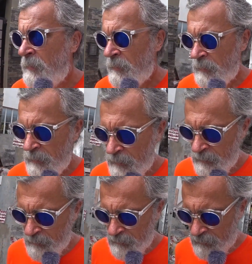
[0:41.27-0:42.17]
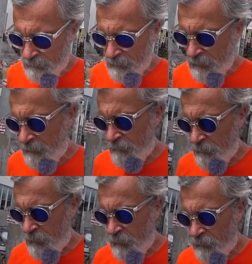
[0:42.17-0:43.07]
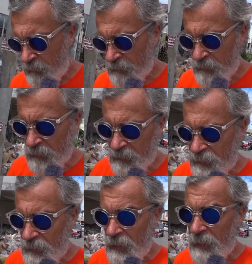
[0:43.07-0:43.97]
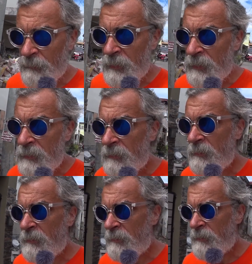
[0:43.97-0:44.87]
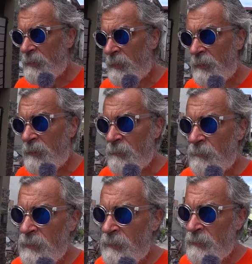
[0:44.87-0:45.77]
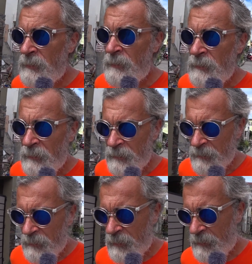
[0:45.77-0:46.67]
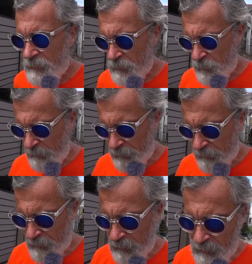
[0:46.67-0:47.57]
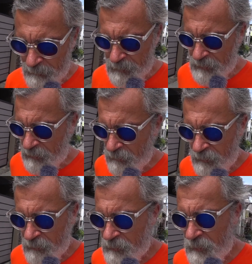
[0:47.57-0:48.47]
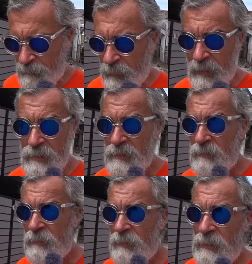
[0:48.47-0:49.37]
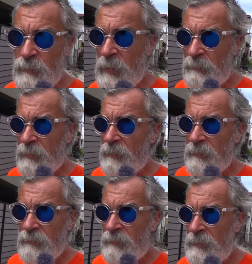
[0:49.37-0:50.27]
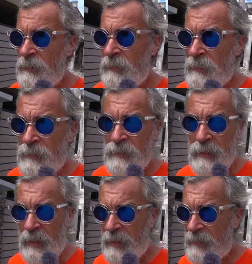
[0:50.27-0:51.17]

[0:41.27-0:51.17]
and everybody wants to get jabbed, in the arm. There's a lot of these people, and I'm seeing on some places where these people are sick,